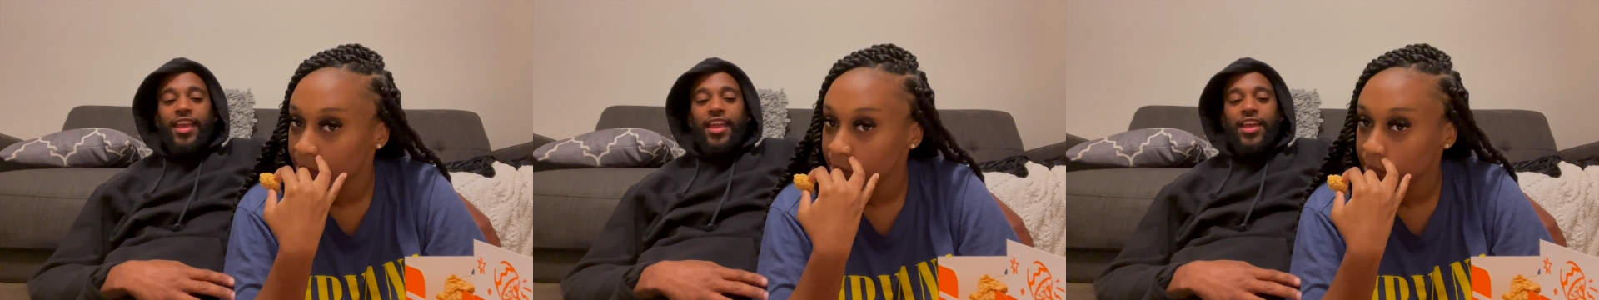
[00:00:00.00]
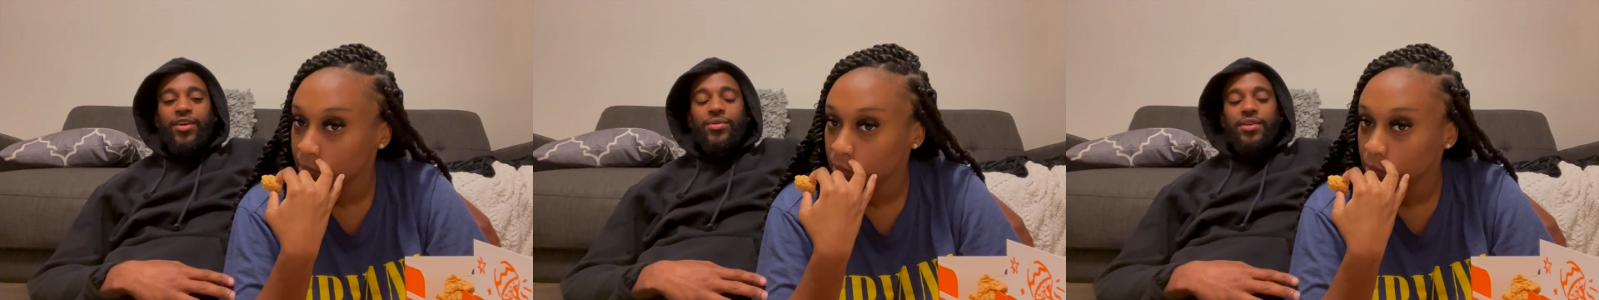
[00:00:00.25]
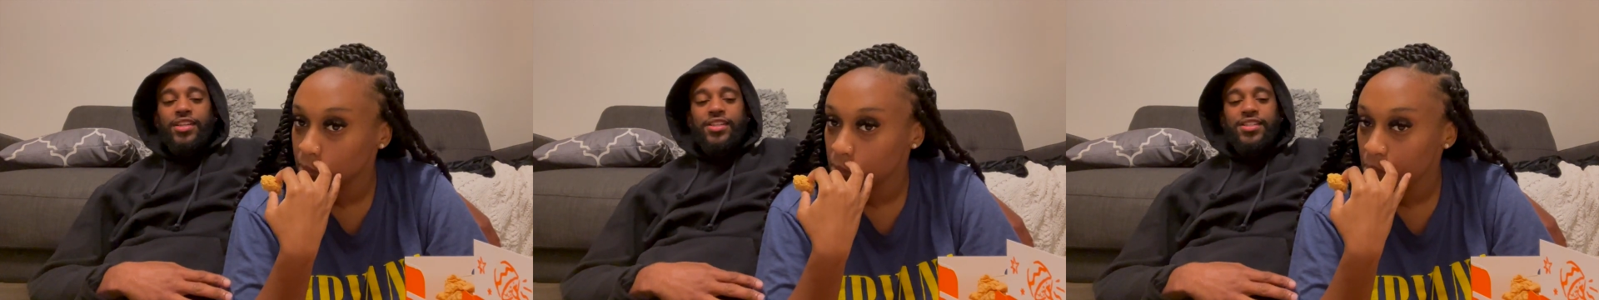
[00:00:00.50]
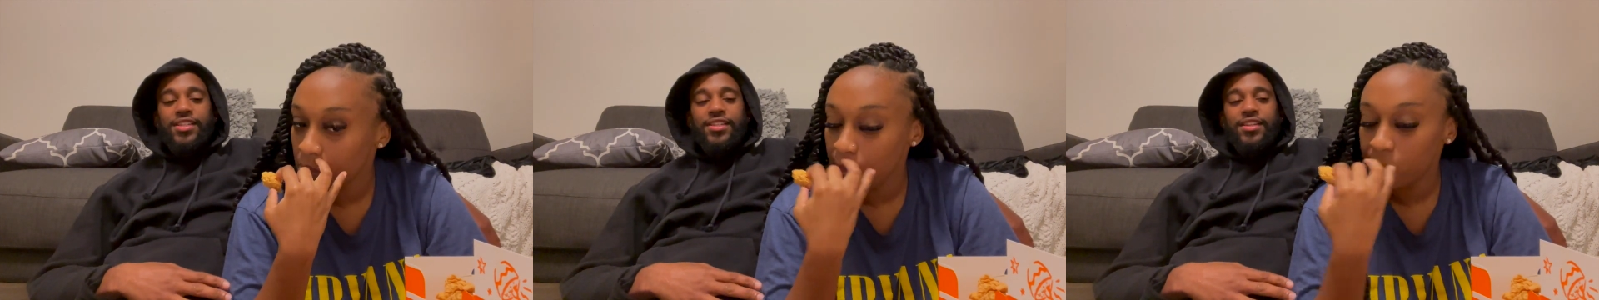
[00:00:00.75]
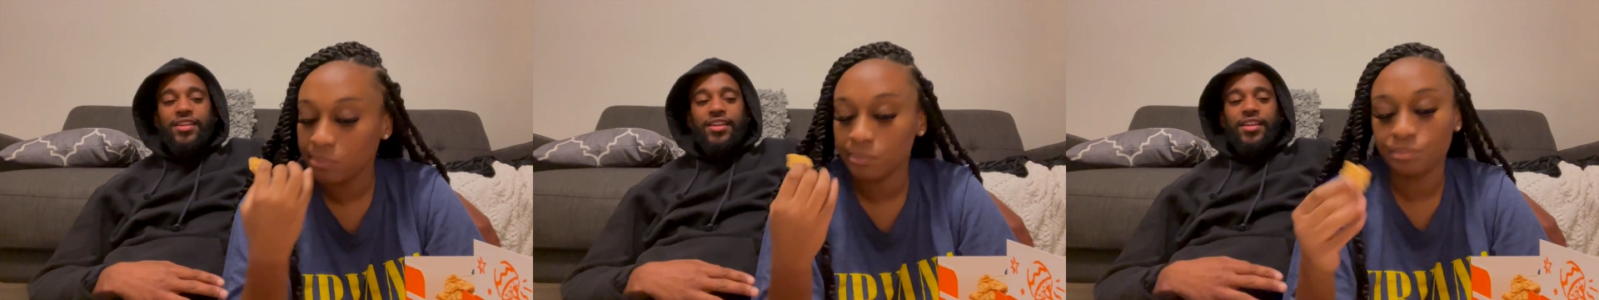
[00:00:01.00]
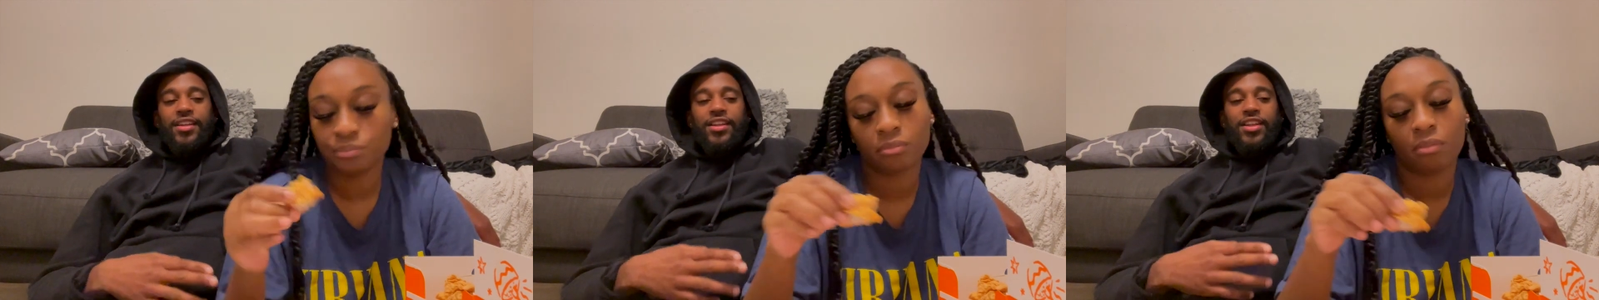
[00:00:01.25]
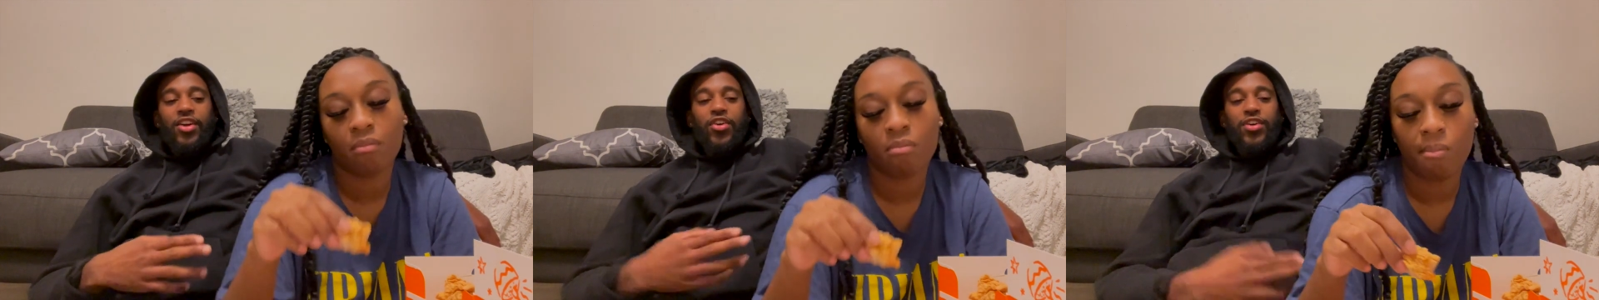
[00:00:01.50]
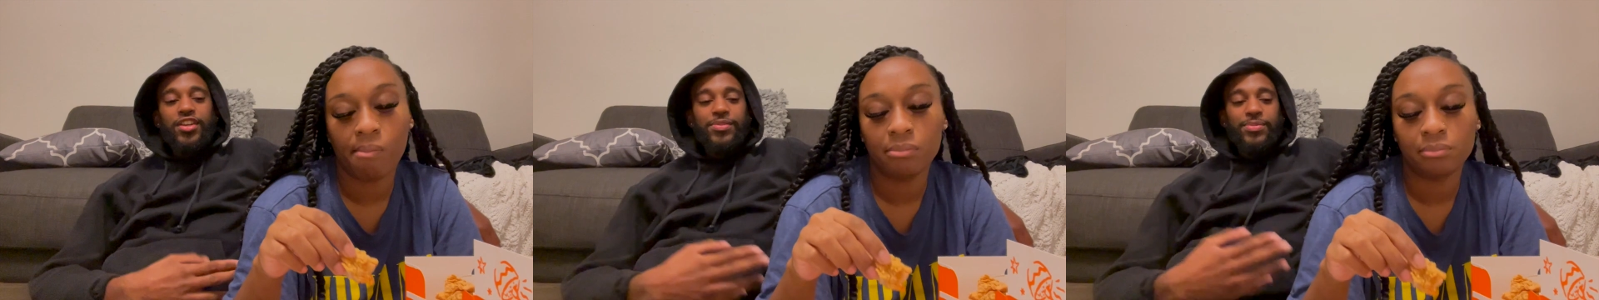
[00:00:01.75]
Speaker 1: It was the
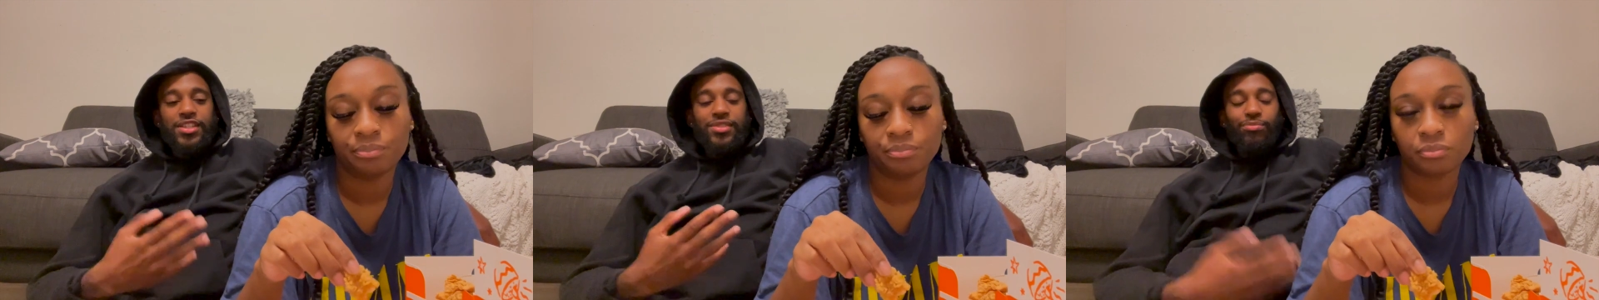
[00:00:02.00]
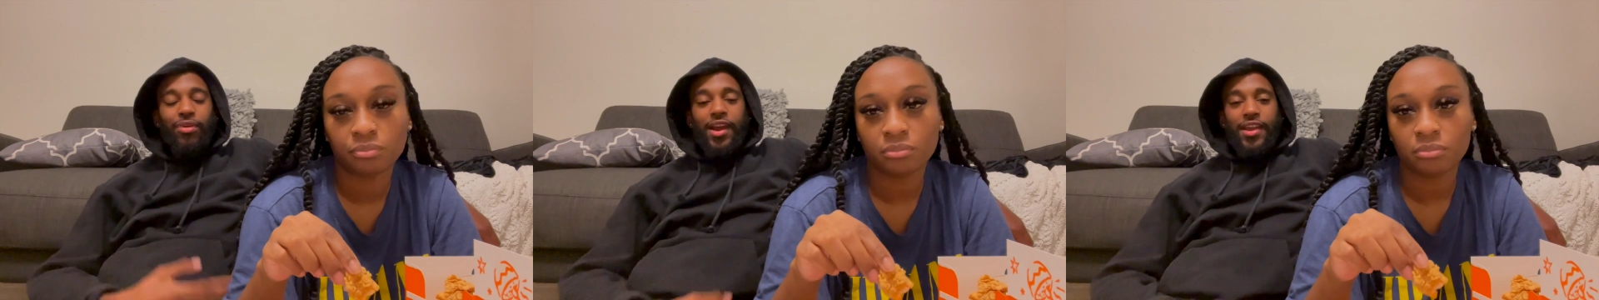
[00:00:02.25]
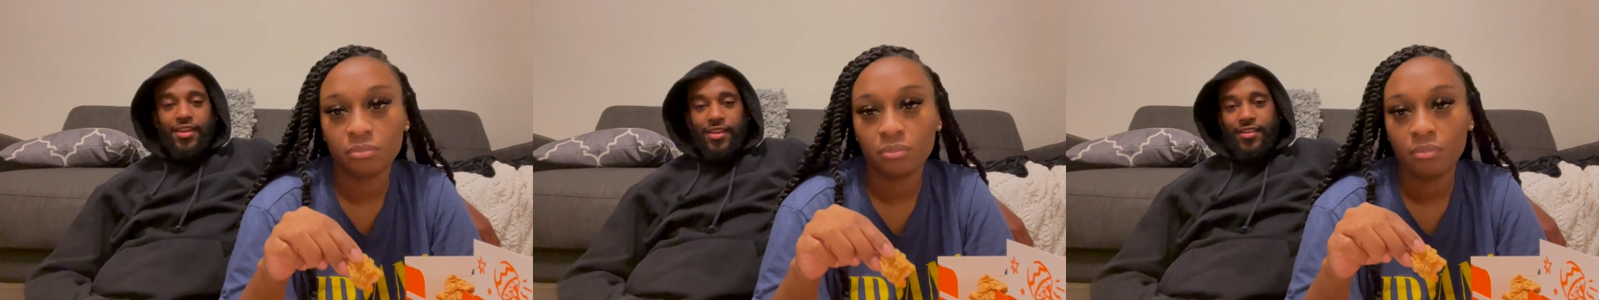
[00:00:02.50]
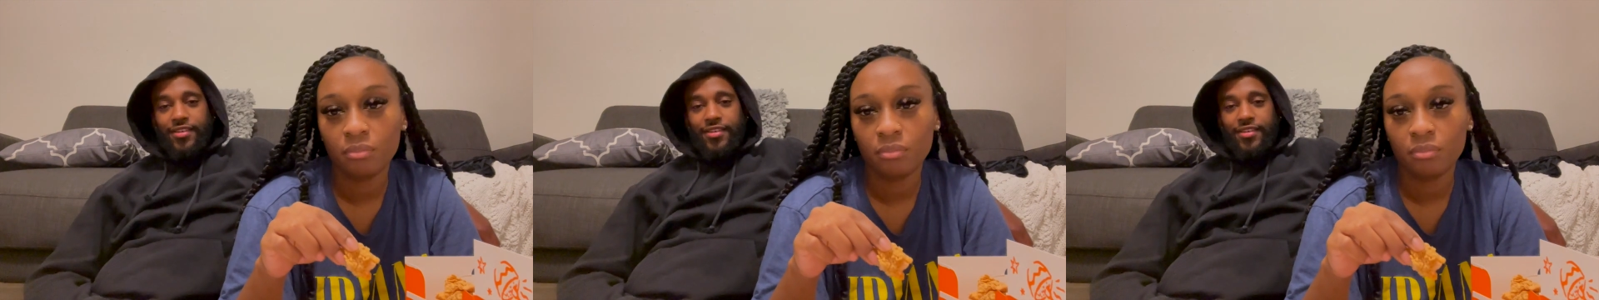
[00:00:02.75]
Christmas break.